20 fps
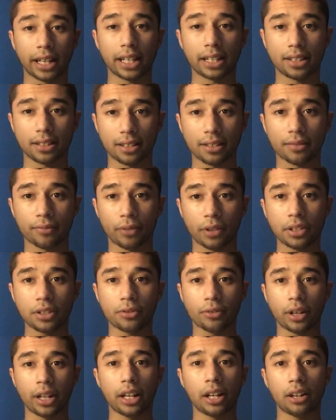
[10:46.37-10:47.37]
gets
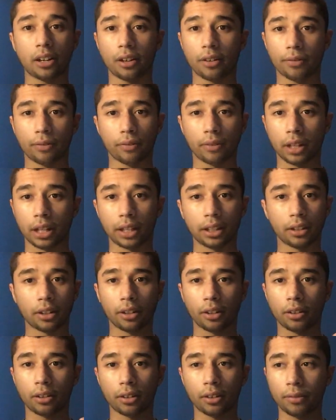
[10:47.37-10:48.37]
frustrating,
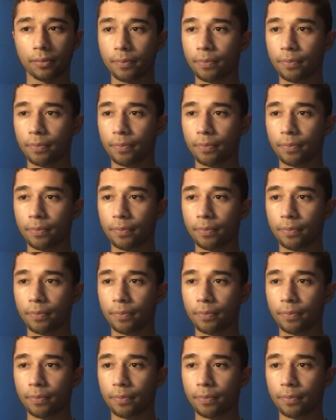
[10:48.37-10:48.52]
and